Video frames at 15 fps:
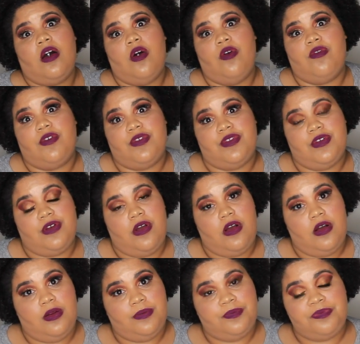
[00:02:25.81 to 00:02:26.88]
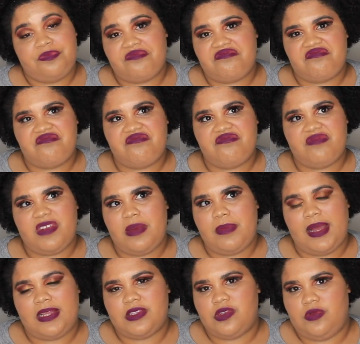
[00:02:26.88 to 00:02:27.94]
over there,
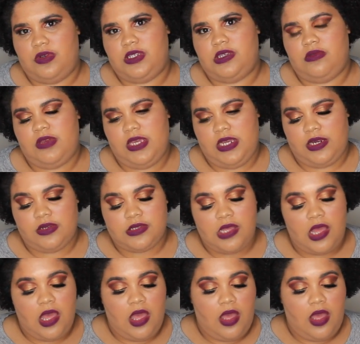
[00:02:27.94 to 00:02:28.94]
about 2 or so years.